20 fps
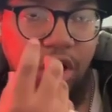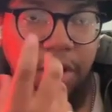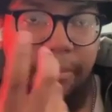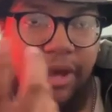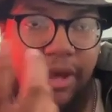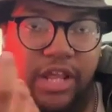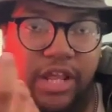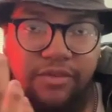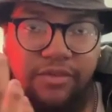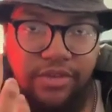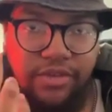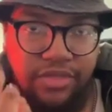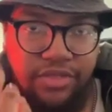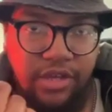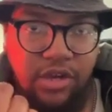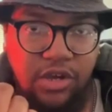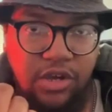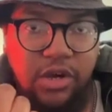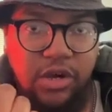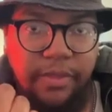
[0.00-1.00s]
about
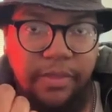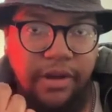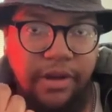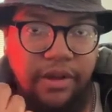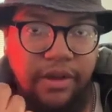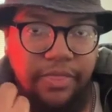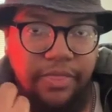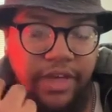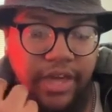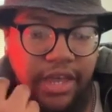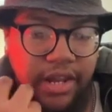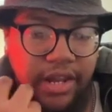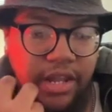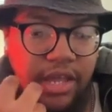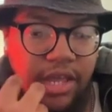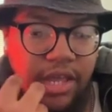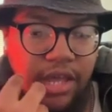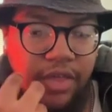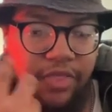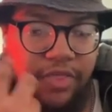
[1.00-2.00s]
everything on there that
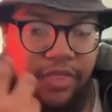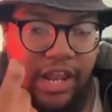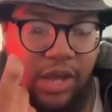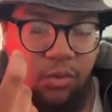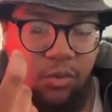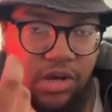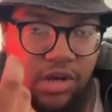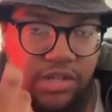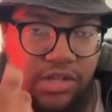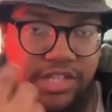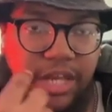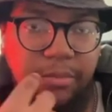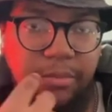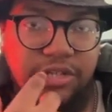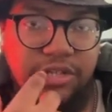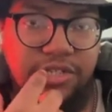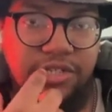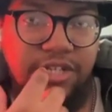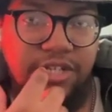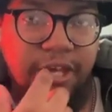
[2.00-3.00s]
I was able
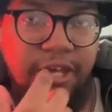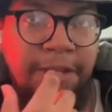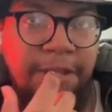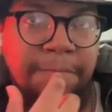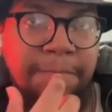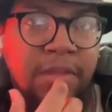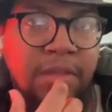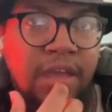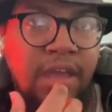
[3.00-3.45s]
to say.